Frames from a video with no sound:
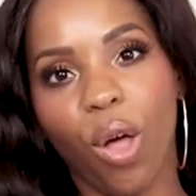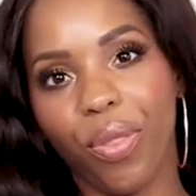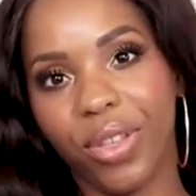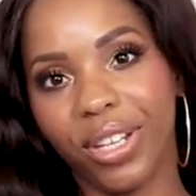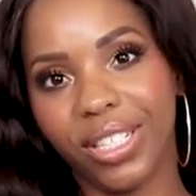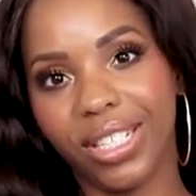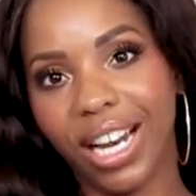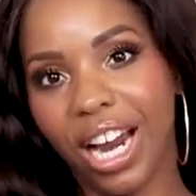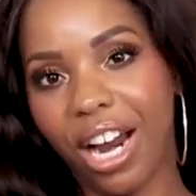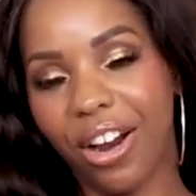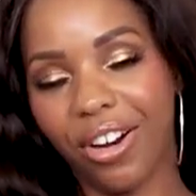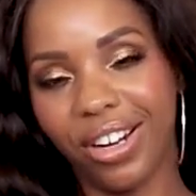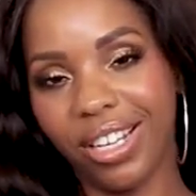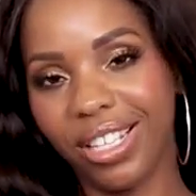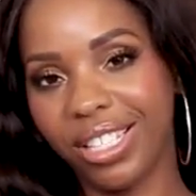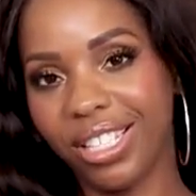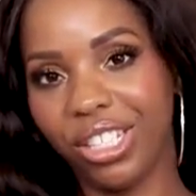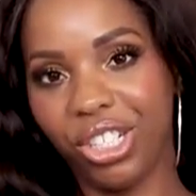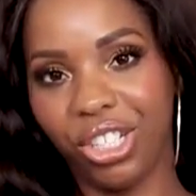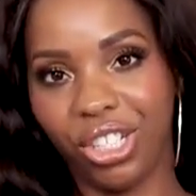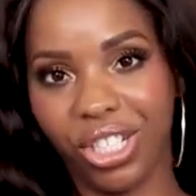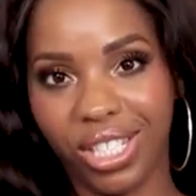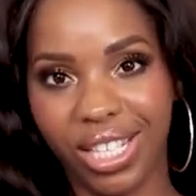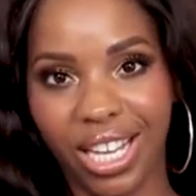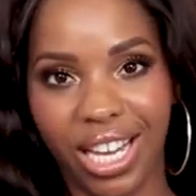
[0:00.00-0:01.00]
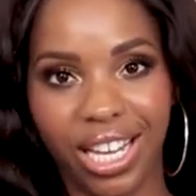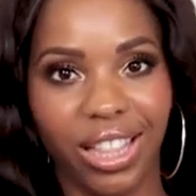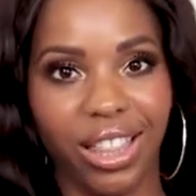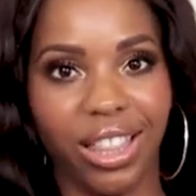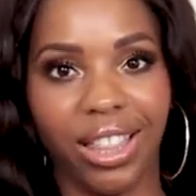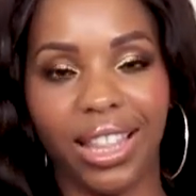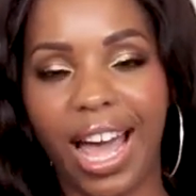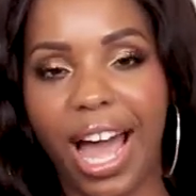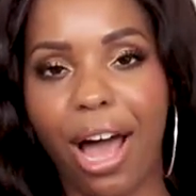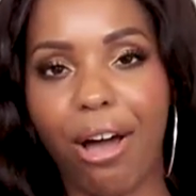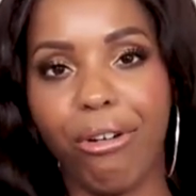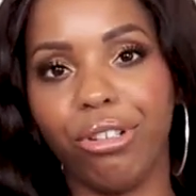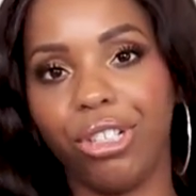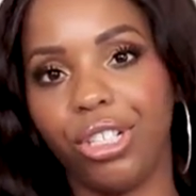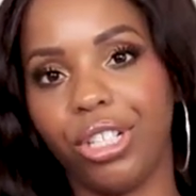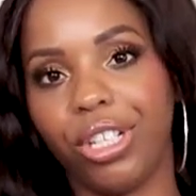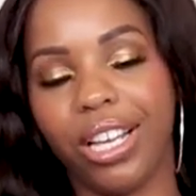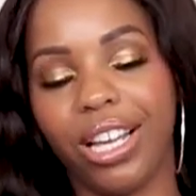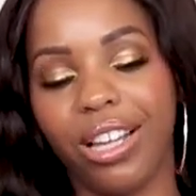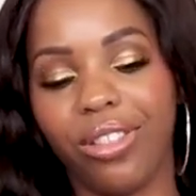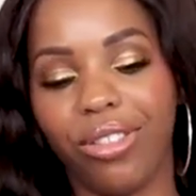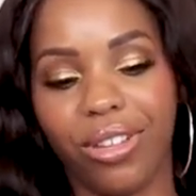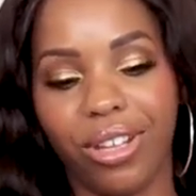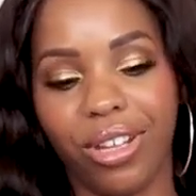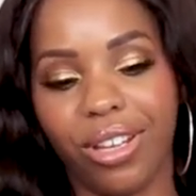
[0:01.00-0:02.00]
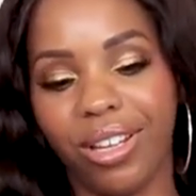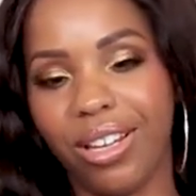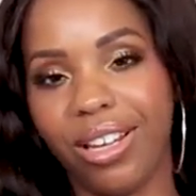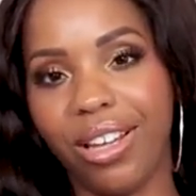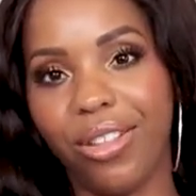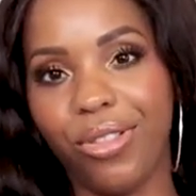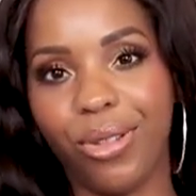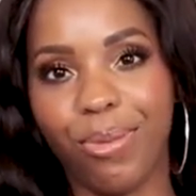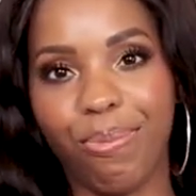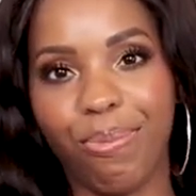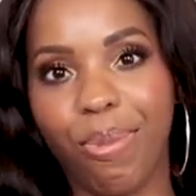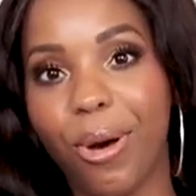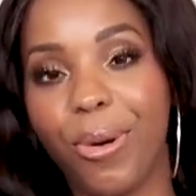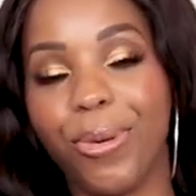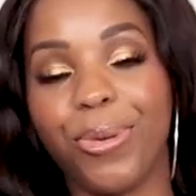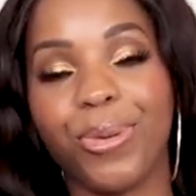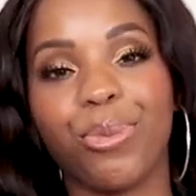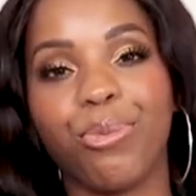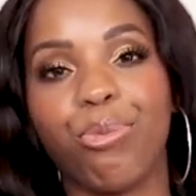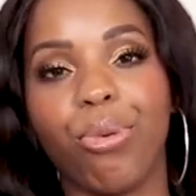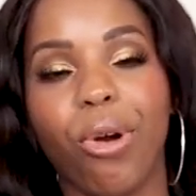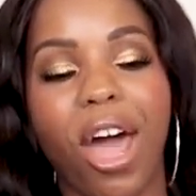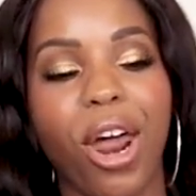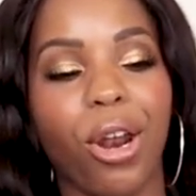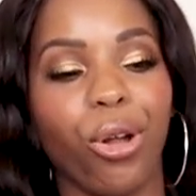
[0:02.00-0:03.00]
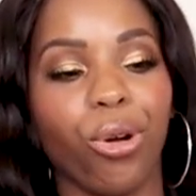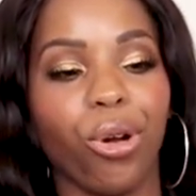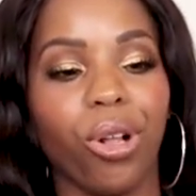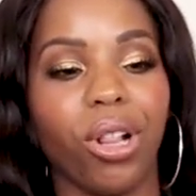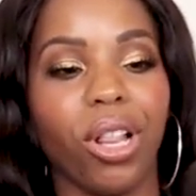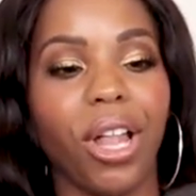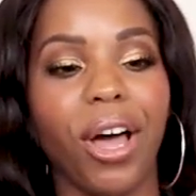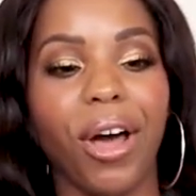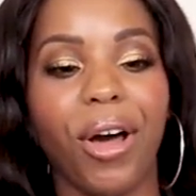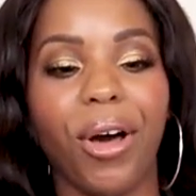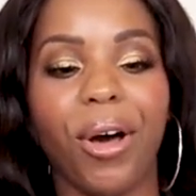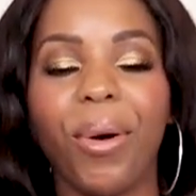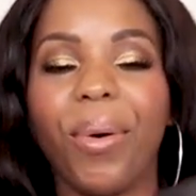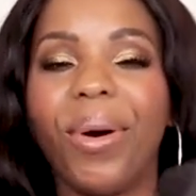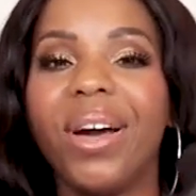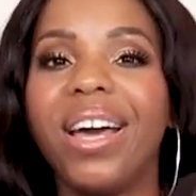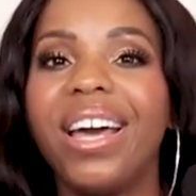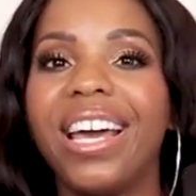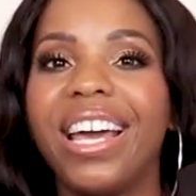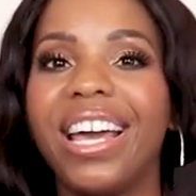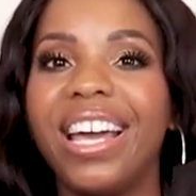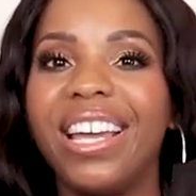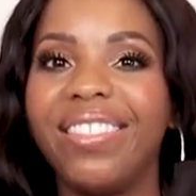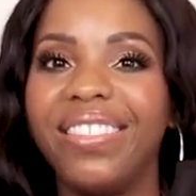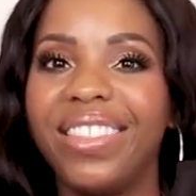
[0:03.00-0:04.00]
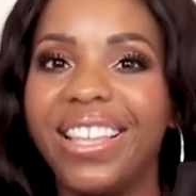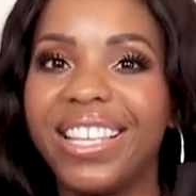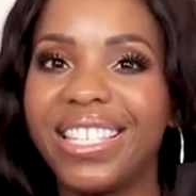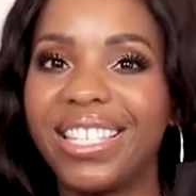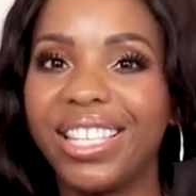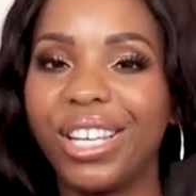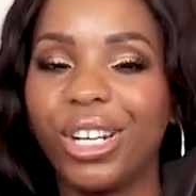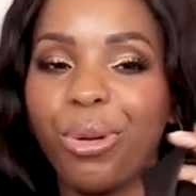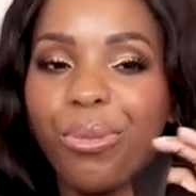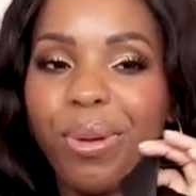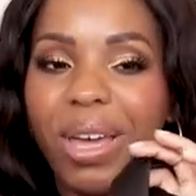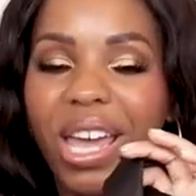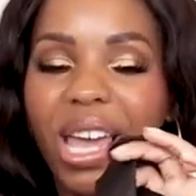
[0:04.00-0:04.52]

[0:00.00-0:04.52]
on the terrace and just like lounging in the post-bridal glow in this little